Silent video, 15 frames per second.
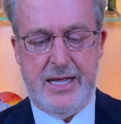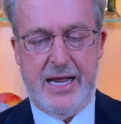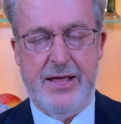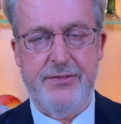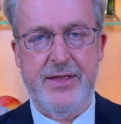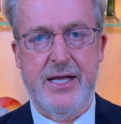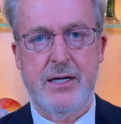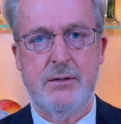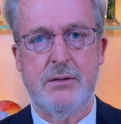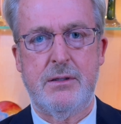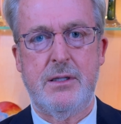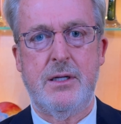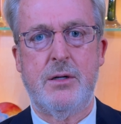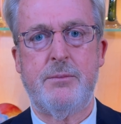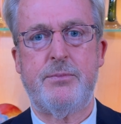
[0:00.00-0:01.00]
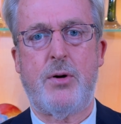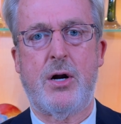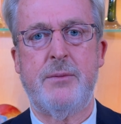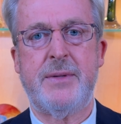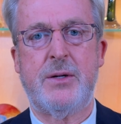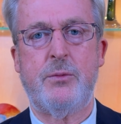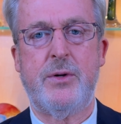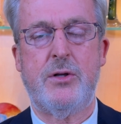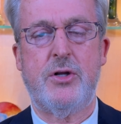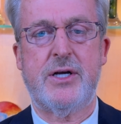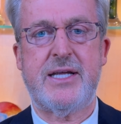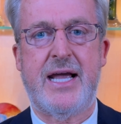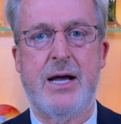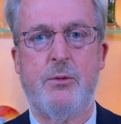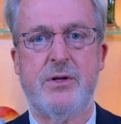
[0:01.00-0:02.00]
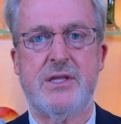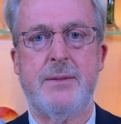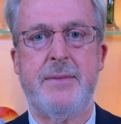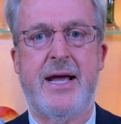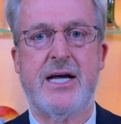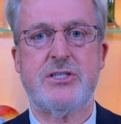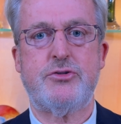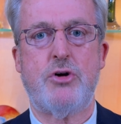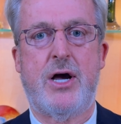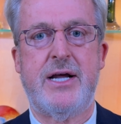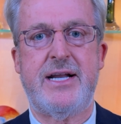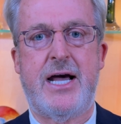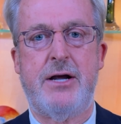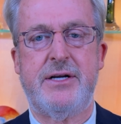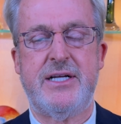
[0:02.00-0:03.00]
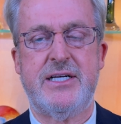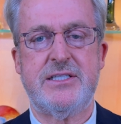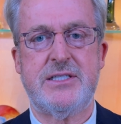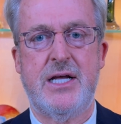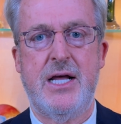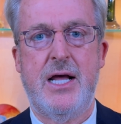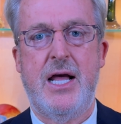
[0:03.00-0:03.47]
And then, pardon me, we look at what the max drawdown is.